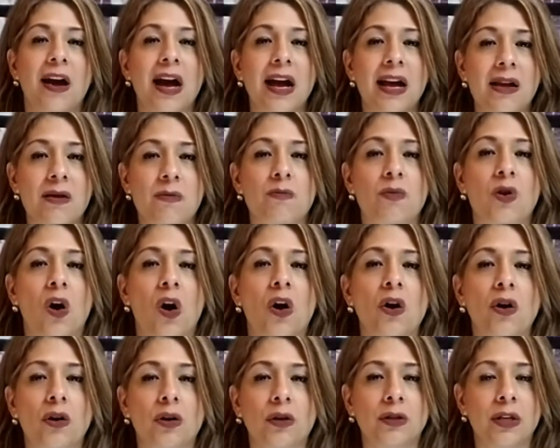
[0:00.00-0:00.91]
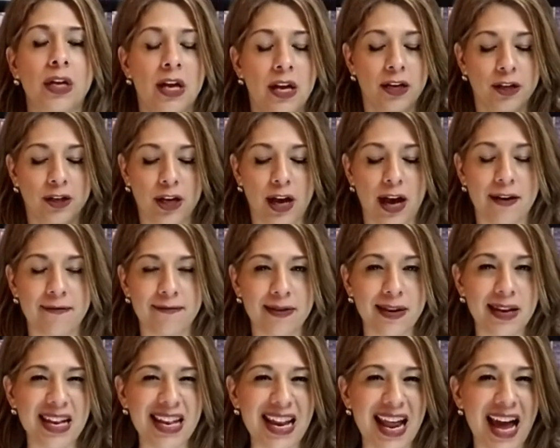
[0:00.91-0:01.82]
I am called to have
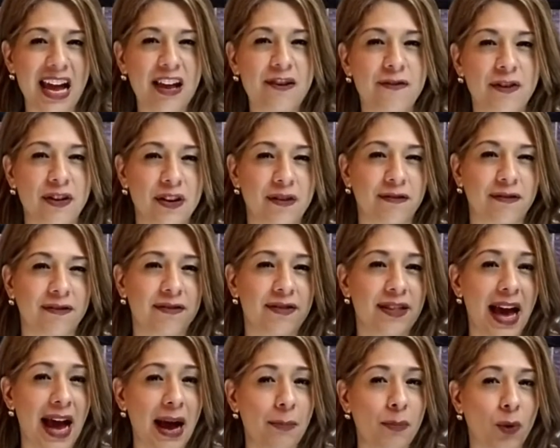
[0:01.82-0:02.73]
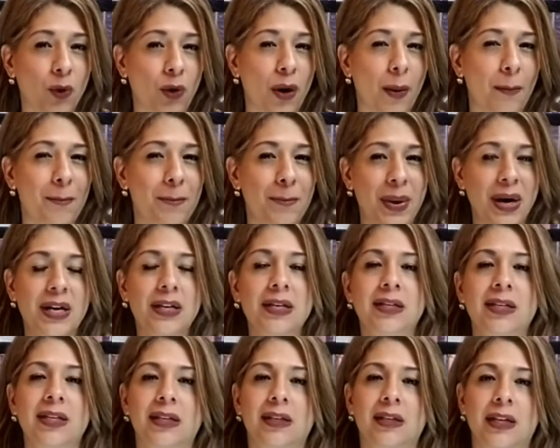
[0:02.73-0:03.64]
life and of that more
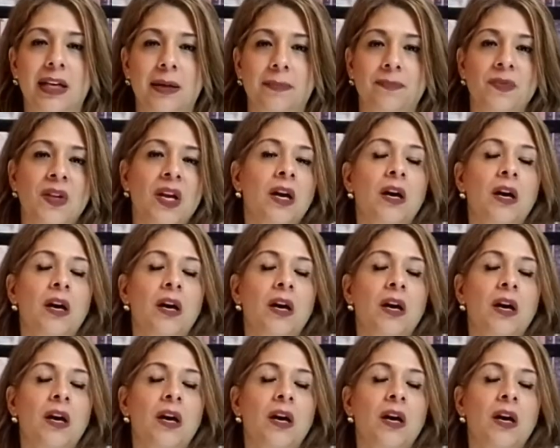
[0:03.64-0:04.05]
abundantly,